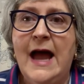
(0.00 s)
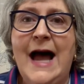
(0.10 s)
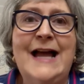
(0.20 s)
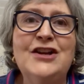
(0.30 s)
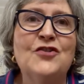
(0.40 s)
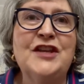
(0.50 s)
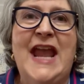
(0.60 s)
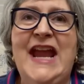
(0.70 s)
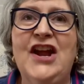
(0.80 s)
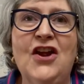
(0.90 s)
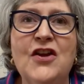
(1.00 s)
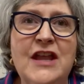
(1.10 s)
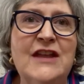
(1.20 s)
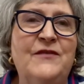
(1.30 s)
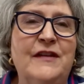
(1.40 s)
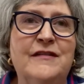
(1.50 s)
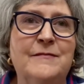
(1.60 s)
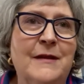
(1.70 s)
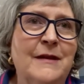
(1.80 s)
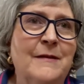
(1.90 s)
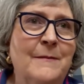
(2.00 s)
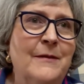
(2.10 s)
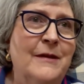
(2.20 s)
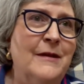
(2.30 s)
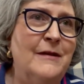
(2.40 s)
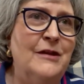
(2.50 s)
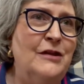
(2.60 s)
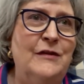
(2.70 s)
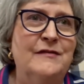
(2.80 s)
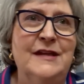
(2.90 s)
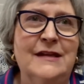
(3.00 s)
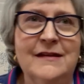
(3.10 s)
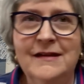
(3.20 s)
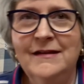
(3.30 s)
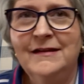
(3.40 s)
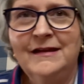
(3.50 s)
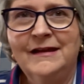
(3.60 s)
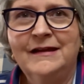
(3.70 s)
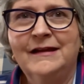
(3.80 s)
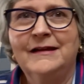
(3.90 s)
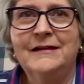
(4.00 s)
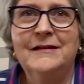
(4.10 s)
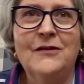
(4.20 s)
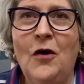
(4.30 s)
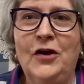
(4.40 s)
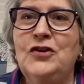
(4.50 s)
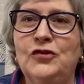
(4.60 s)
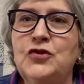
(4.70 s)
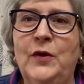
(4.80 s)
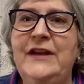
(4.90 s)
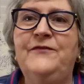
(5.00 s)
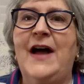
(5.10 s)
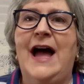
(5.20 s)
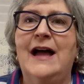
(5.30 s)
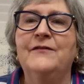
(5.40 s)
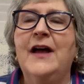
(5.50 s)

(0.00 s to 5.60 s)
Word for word: I don't care if it's using Article 25.